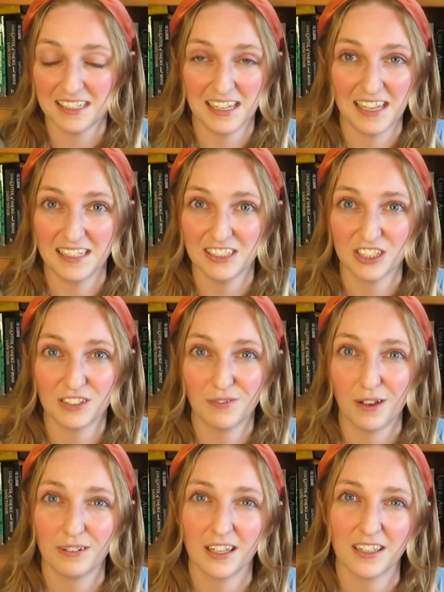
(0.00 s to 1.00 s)
it just
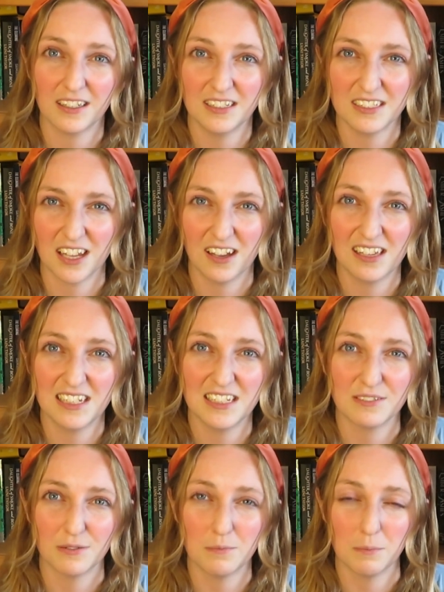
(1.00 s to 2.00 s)
felt like an entirely
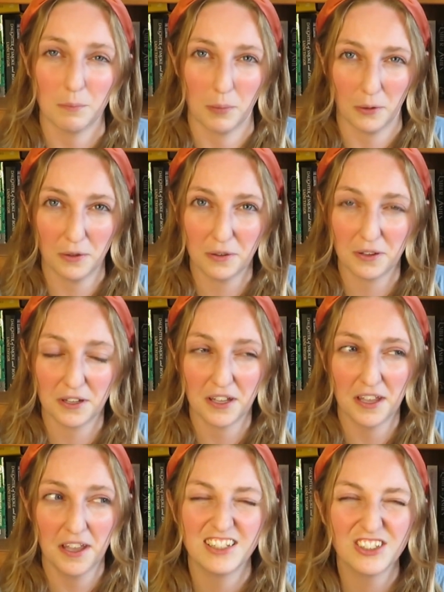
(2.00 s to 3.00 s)
different book.
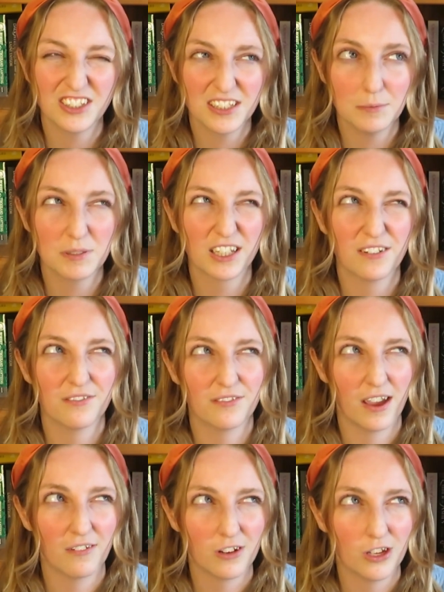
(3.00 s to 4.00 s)
It just seems like a
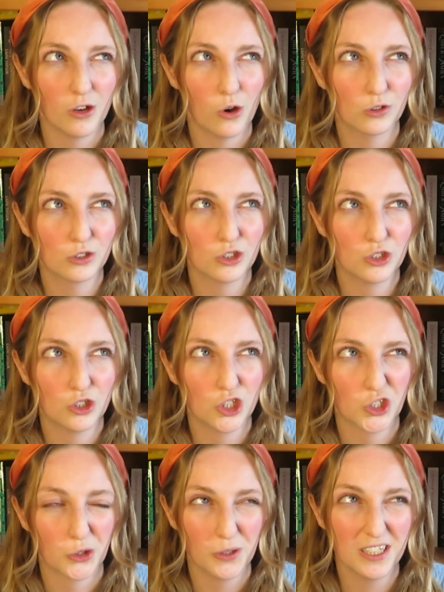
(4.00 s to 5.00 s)
very odd
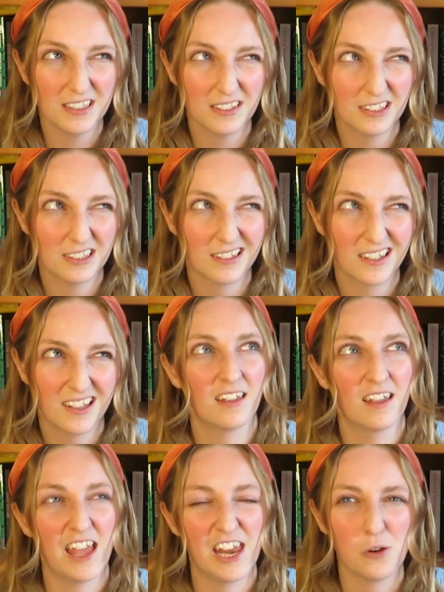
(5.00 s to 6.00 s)
choice.
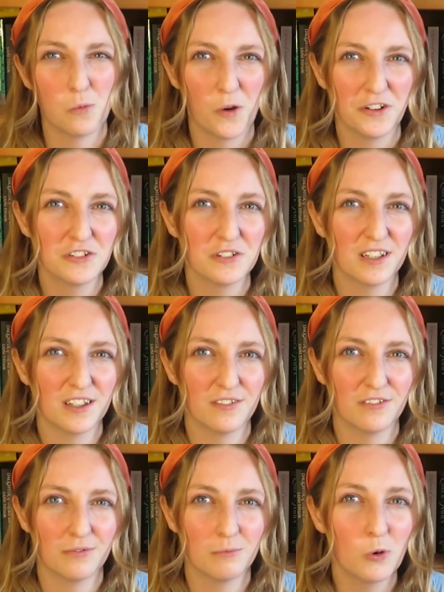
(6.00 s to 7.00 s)
And I'm wondering
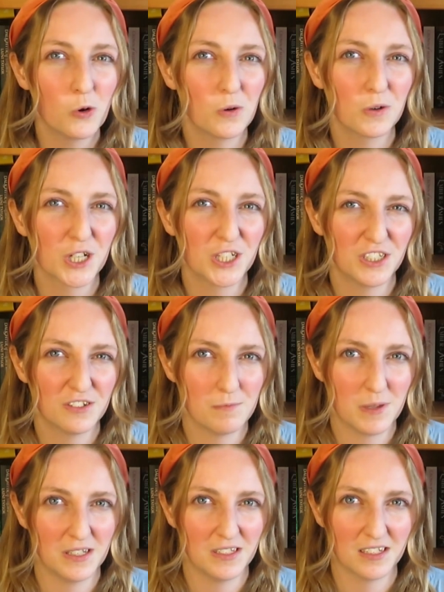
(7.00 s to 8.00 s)
if more could have
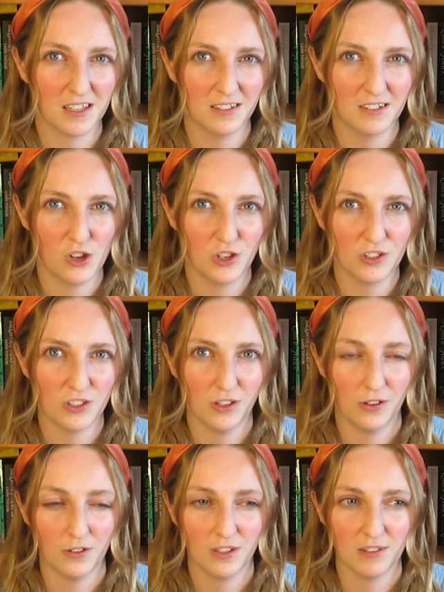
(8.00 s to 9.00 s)
been done
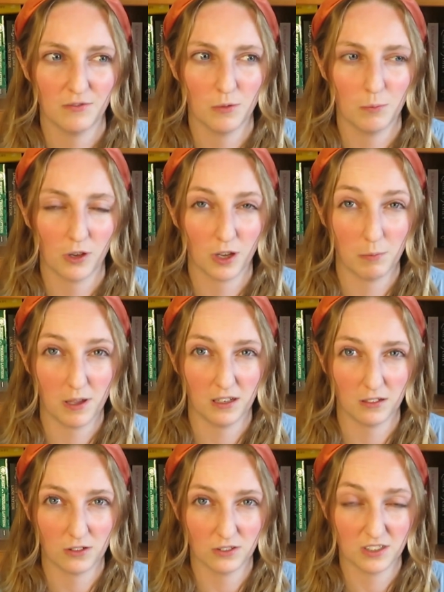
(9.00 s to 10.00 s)
to give the book better
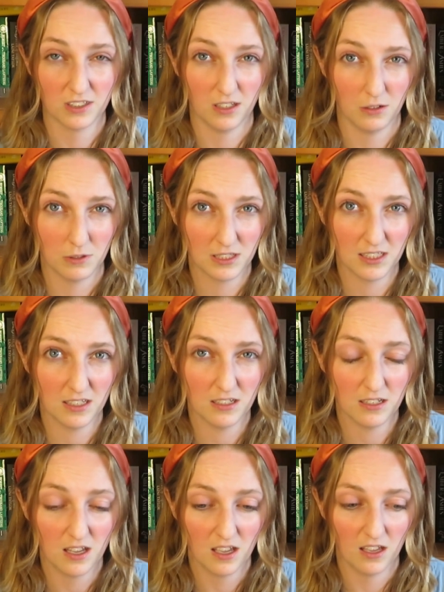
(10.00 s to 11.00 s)

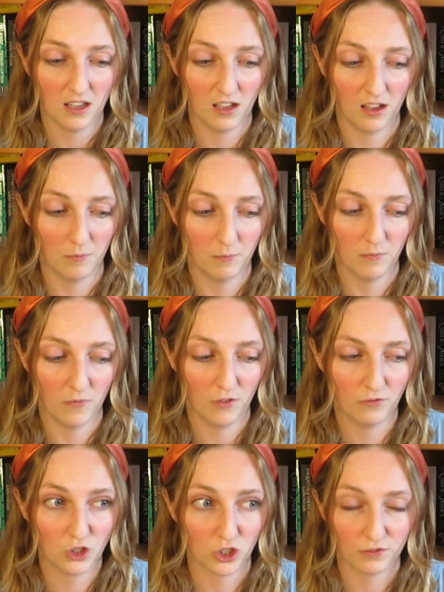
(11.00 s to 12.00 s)
continuity,
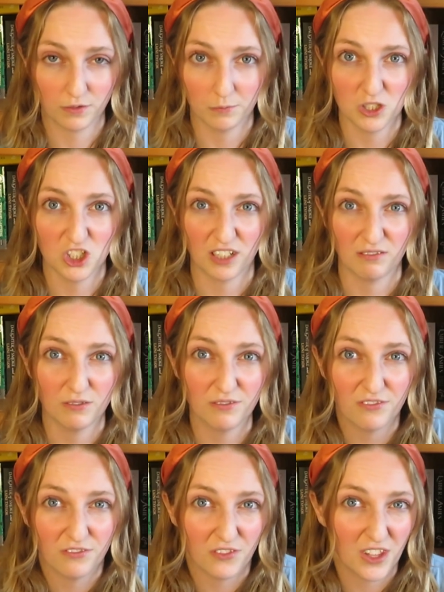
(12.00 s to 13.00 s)
just from the general
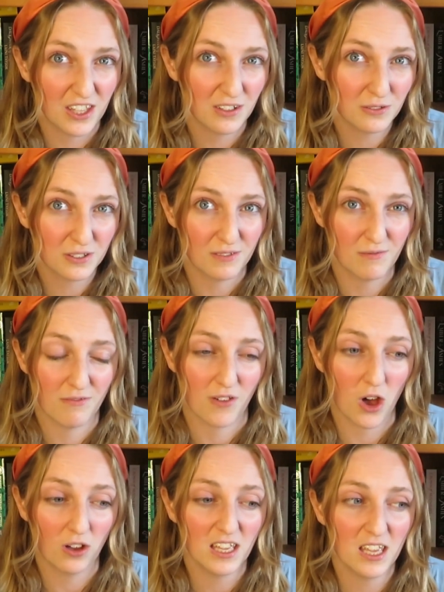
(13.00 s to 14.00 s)
feels and
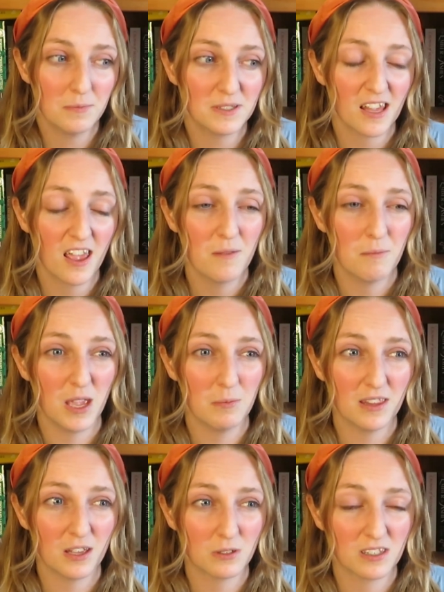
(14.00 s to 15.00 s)
vibes.
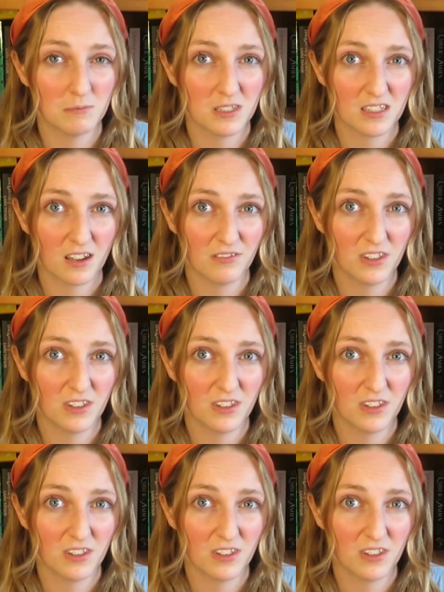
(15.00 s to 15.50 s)
Maybe there was some stuff